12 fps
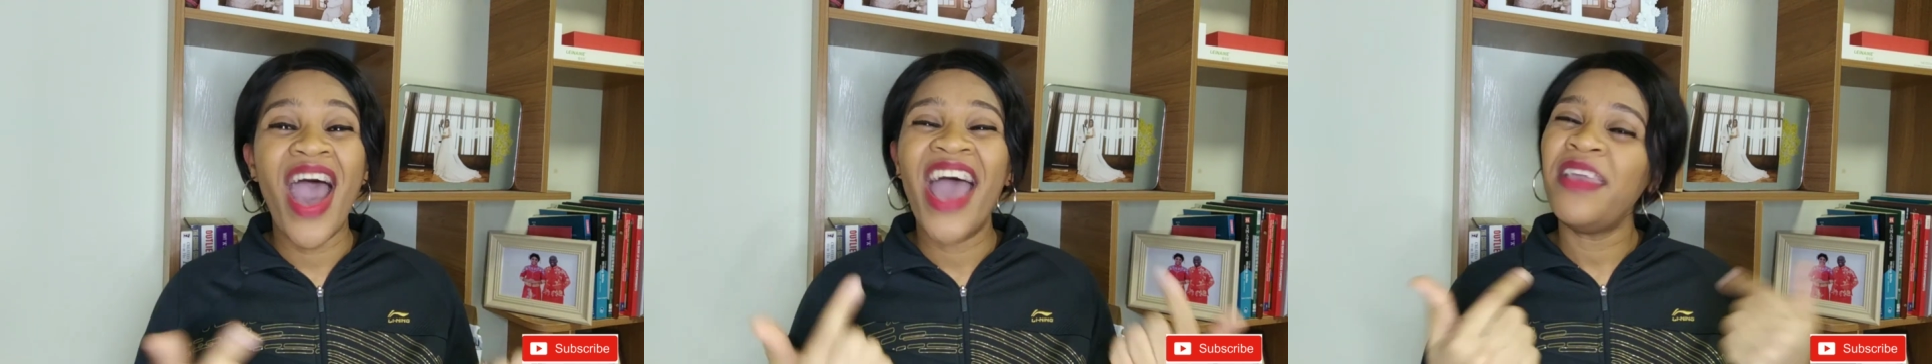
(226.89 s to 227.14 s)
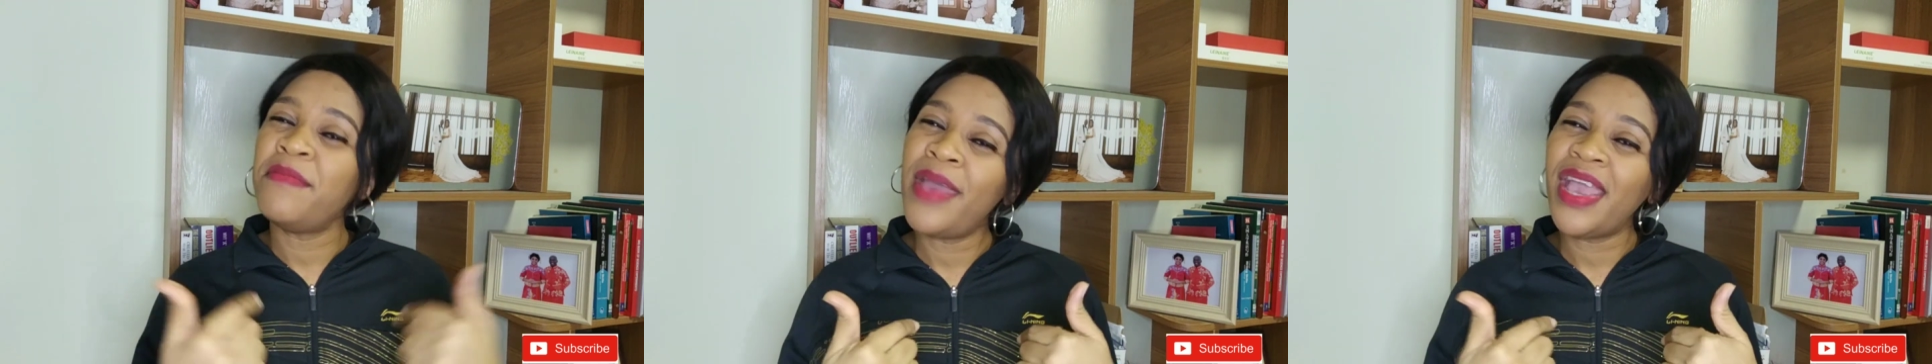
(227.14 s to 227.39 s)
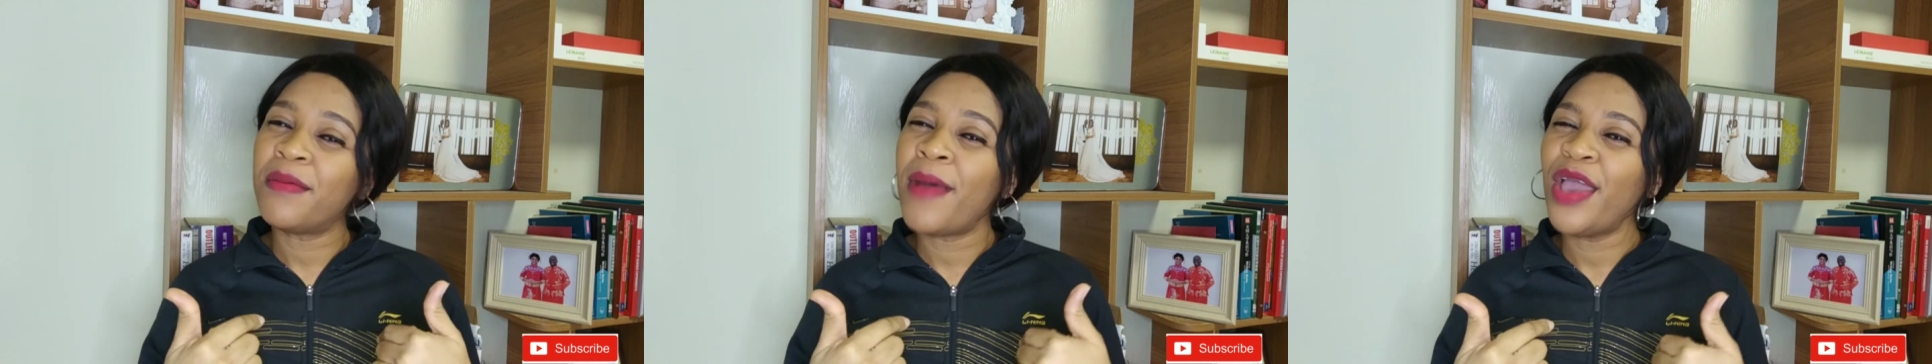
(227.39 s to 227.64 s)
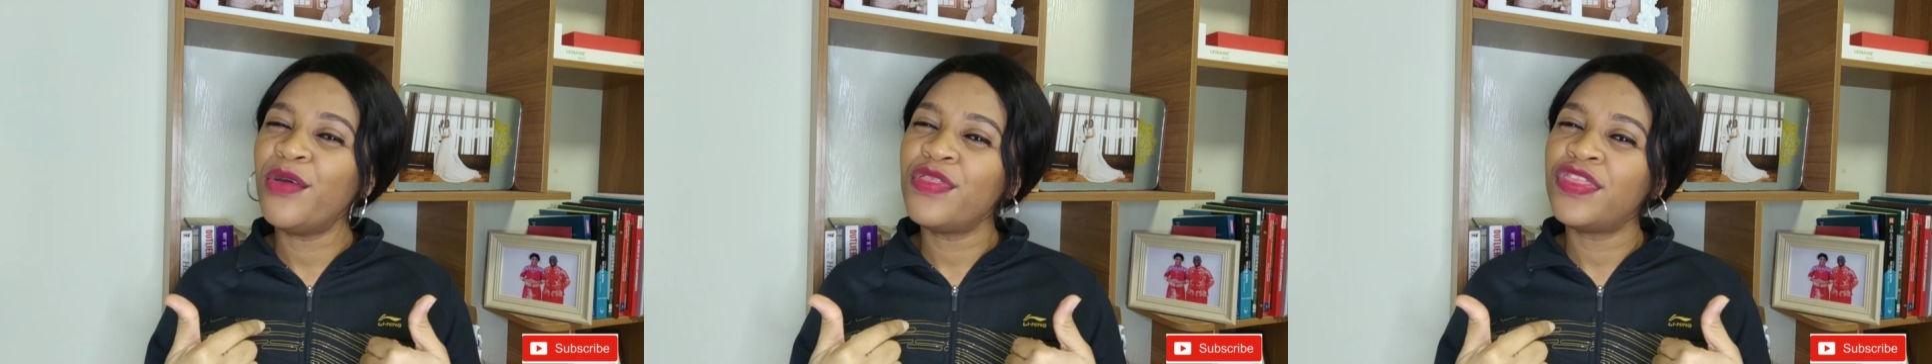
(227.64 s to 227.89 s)
I make
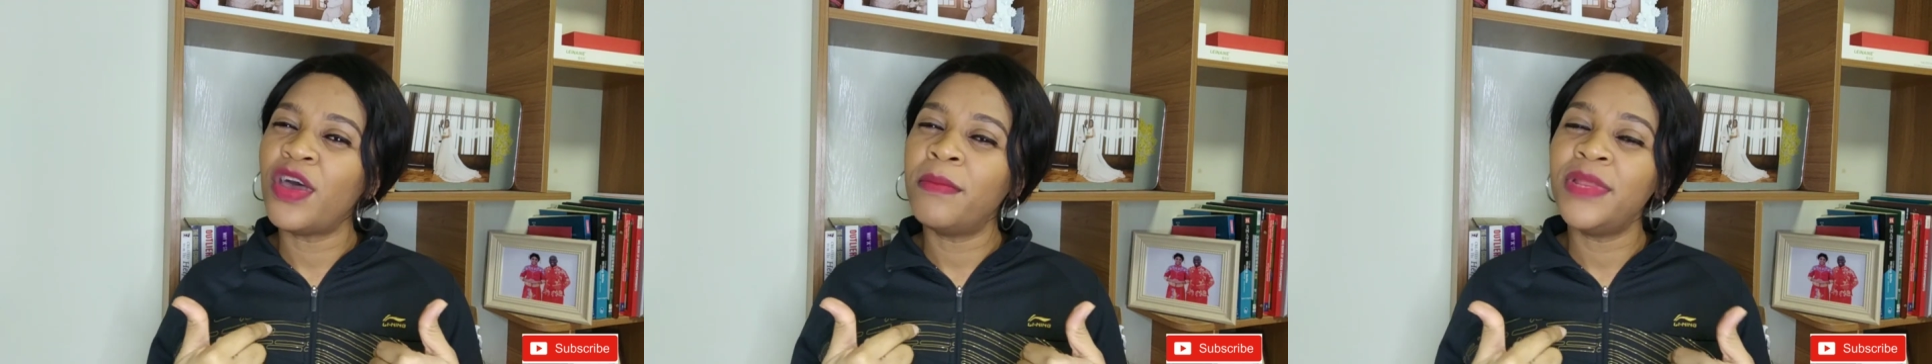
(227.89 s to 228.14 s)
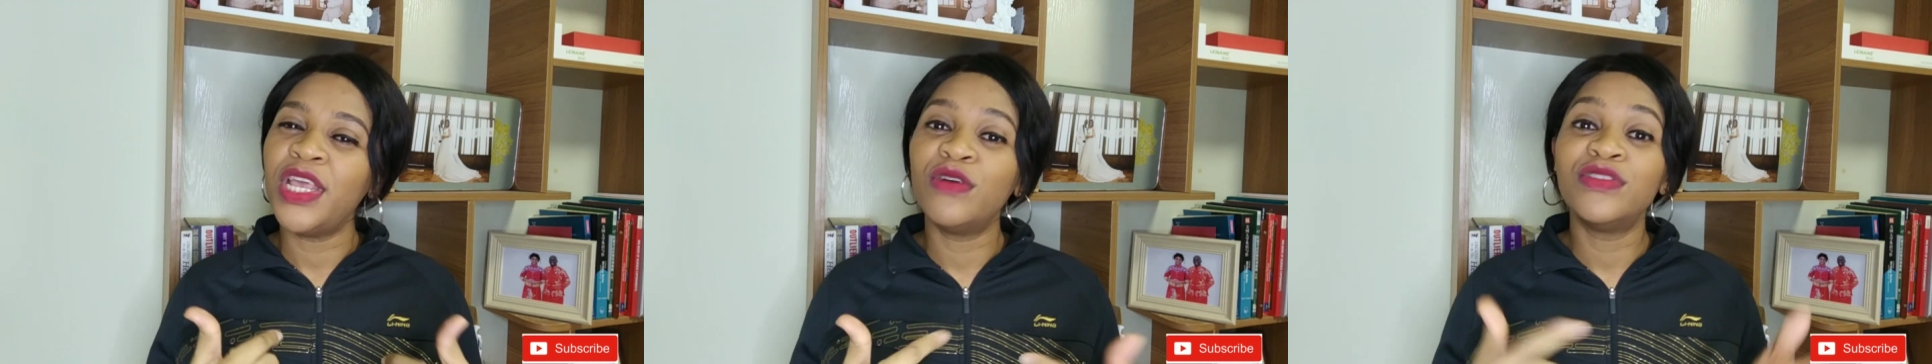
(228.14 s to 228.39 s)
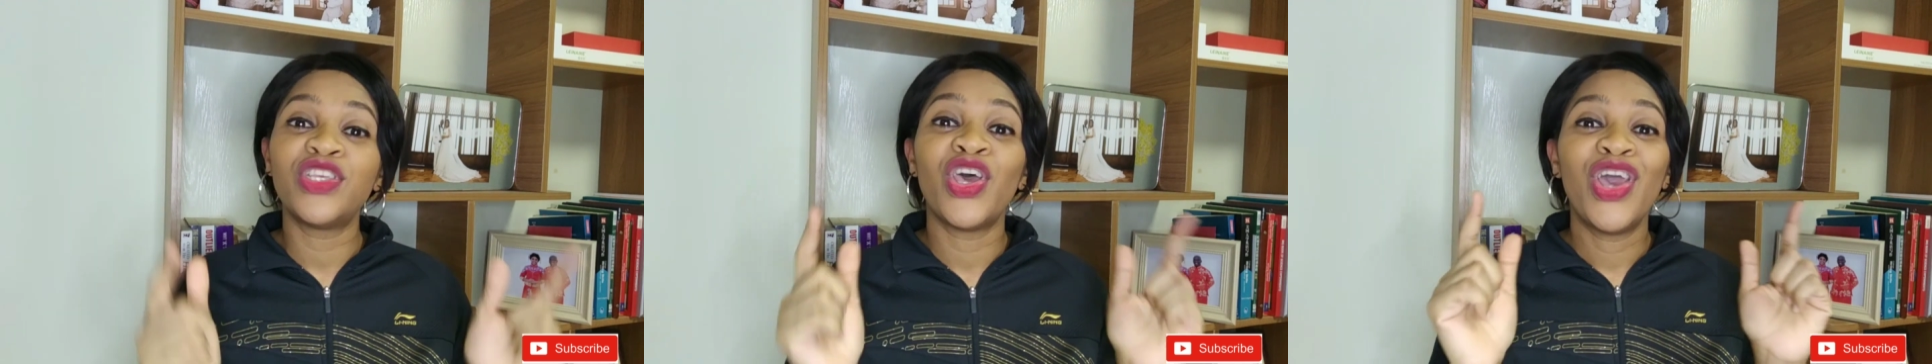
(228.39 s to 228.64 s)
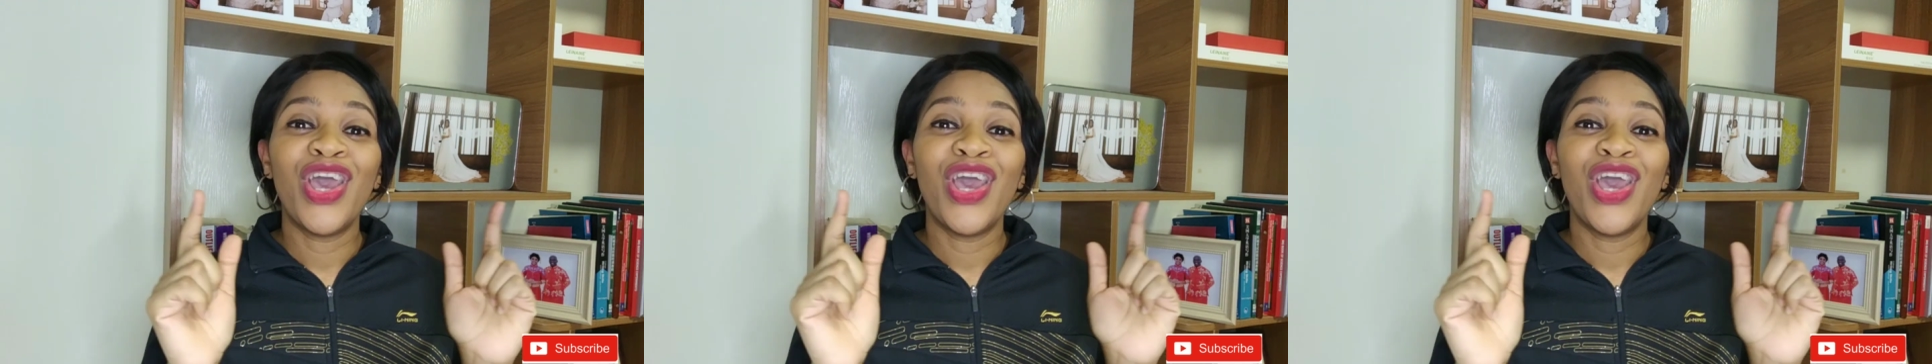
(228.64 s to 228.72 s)
my own thumbnails